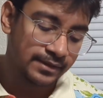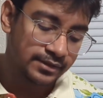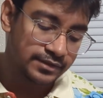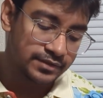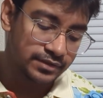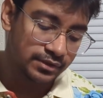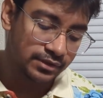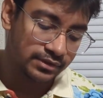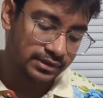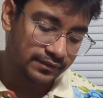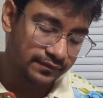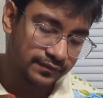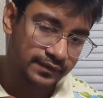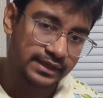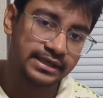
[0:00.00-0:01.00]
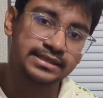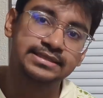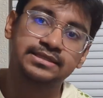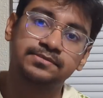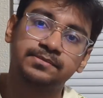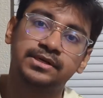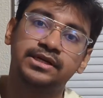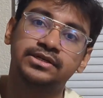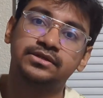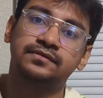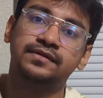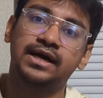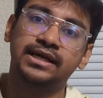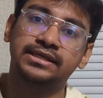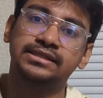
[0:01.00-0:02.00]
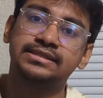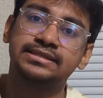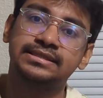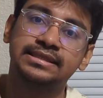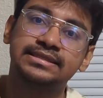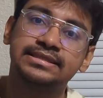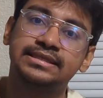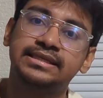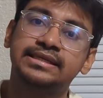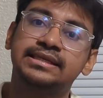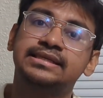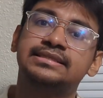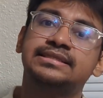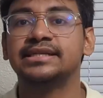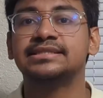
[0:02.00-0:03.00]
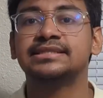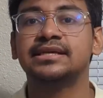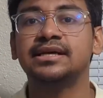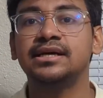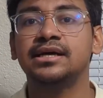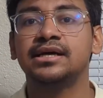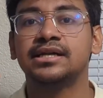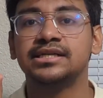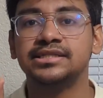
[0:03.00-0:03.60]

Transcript: So the first part of IELTS listening is it's a